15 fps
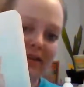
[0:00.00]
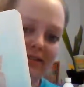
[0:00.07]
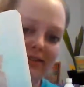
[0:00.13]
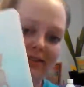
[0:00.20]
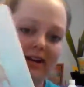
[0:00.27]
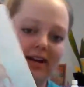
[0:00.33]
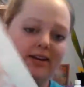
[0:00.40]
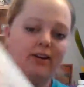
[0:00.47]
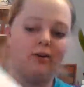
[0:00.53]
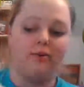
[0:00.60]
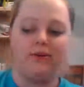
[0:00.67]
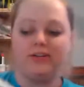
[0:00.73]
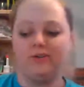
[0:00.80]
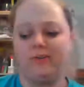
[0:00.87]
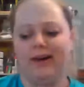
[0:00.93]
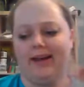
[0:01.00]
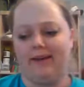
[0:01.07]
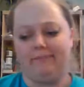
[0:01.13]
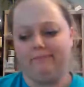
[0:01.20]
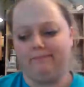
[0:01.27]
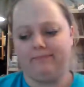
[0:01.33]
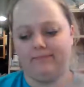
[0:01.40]
me so that I know which
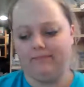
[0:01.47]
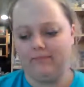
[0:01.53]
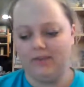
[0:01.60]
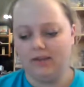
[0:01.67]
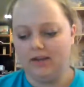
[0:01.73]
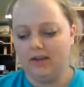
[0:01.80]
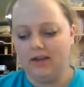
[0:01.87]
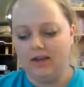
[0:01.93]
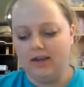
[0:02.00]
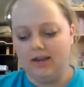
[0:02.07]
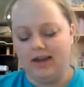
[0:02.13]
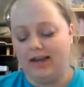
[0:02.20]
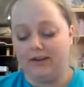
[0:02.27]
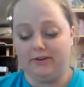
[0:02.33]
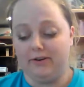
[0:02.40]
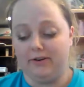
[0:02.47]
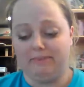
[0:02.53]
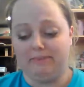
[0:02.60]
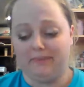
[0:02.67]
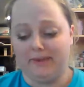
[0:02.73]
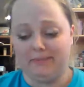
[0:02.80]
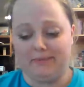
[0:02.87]
way. I don't know.
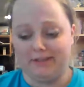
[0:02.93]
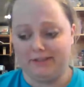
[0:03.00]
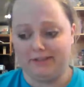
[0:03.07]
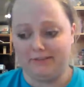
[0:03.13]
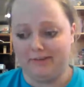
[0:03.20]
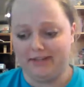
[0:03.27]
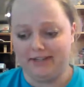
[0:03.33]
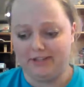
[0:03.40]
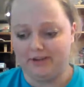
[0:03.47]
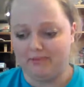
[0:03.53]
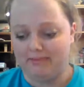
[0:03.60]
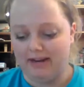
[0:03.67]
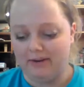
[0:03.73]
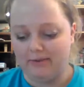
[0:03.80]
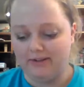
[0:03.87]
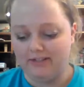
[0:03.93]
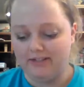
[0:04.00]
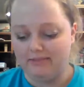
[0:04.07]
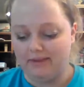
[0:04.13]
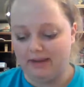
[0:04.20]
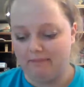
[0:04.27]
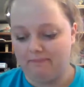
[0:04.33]
I'm not sure why it's showing backwards
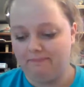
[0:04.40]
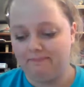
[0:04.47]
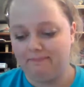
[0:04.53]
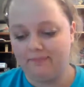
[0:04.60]
to me.